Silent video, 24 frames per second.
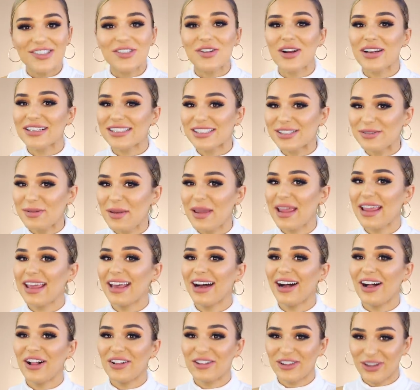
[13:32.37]
Trust
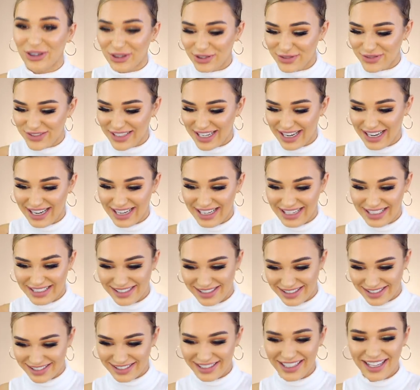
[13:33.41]
me, a lot of
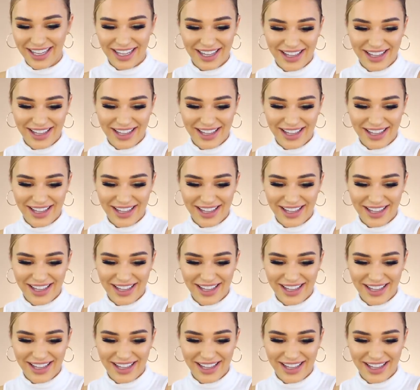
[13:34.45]
tears